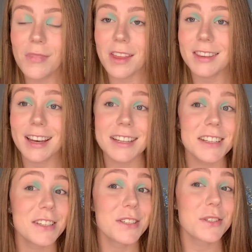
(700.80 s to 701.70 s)
That
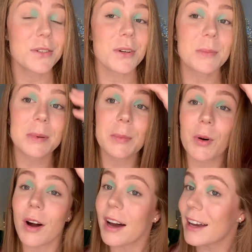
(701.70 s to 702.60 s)
is super
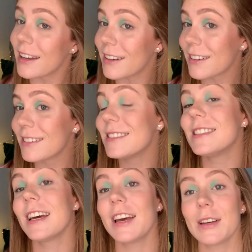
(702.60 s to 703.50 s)
bright.
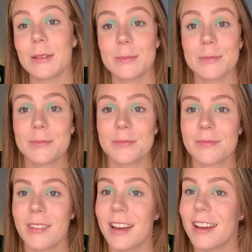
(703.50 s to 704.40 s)
Damn,
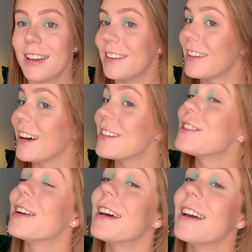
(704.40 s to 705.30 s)
that
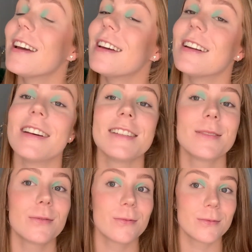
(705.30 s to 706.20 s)
shade is
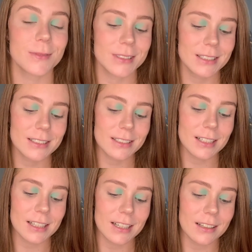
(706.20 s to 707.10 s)

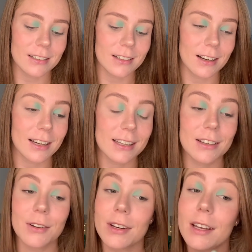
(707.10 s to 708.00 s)
stunning. I
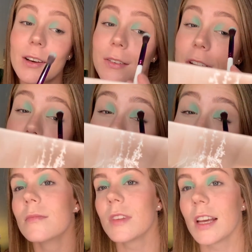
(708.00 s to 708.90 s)
cannot get over that.
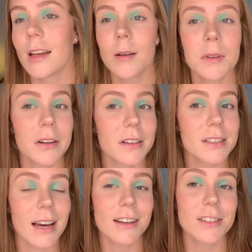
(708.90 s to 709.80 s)
Damn, there is
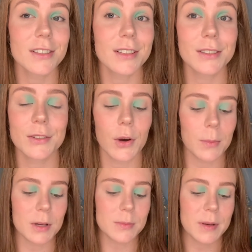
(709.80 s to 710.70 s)
actually so
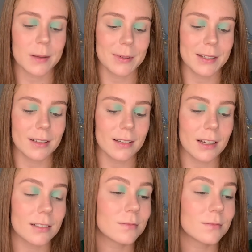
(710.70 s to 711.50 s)
much pigment in that.